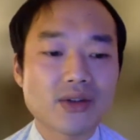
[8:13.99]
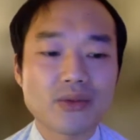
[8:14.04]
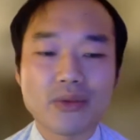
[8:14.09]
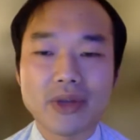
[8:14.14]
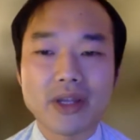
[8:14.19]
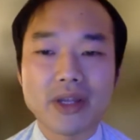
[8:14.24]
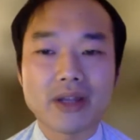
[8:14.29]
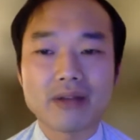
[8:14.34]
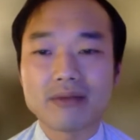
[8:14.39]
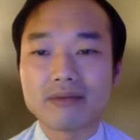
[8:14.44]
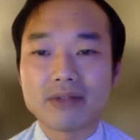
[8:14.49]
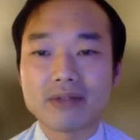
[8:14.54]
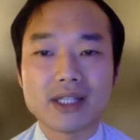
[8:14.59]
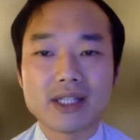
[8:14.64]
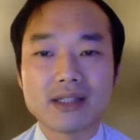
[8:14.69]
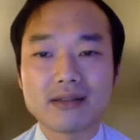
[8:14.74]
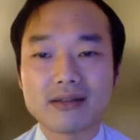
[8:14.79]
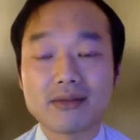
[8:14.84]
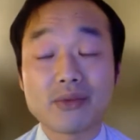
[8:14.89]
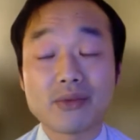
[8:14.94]

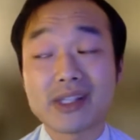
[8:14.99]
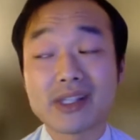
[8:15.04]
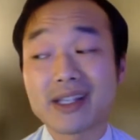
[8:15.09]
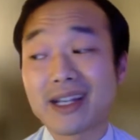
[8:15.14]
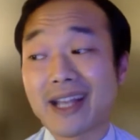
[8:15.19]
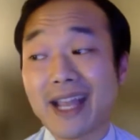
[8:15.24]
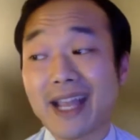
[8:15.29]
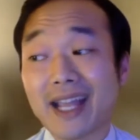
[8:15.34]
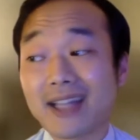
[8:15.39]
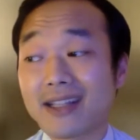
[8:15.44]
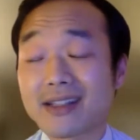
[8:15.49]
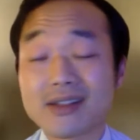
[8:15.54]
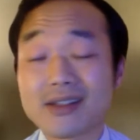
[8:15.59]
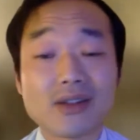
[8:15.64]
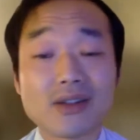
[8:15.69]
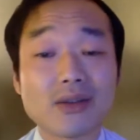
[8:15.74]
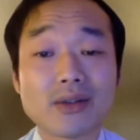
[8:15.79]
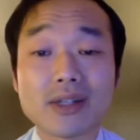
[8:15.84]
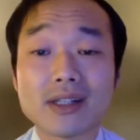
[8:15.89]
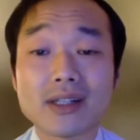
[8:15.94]
we said, hey, let's
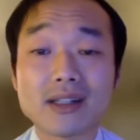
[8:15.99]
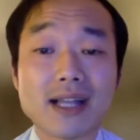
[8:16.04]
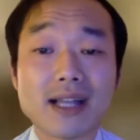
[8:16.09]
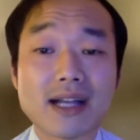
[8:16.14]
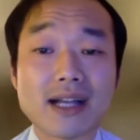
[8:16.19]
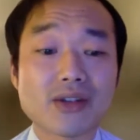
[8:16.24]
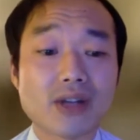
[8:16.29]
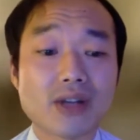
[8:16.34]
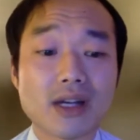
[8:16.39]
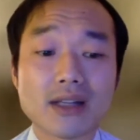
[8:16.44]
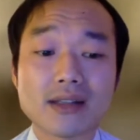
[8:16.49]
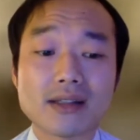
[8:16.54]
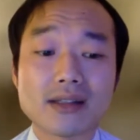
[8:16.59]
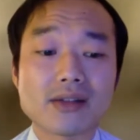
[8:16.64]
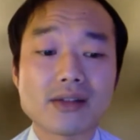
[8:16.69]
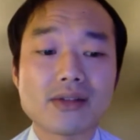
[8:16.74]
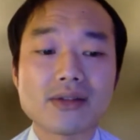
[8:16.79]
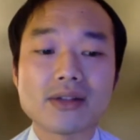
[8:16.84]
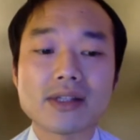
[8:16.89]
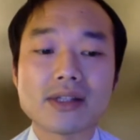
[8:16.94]
do it. Last shot, let's
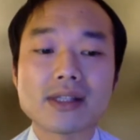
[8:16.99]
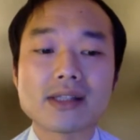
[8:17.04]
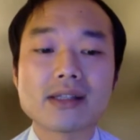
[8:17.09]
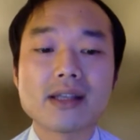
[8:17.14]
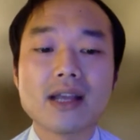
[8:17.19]
do this.